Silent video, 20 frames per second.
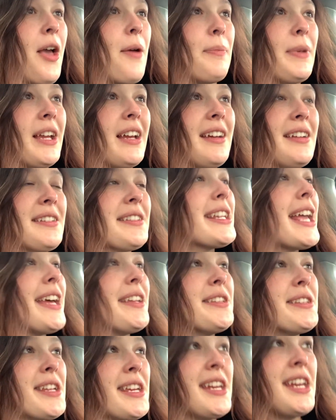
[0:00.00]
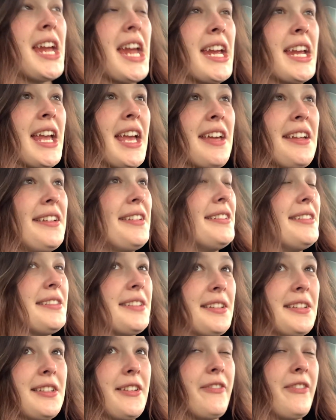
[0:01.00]
because testing is
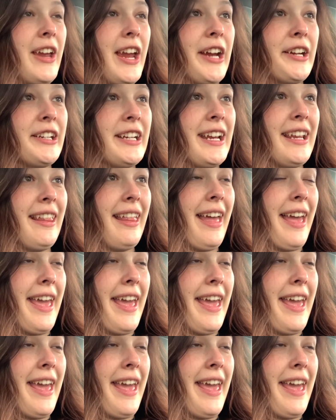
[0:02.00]
just a very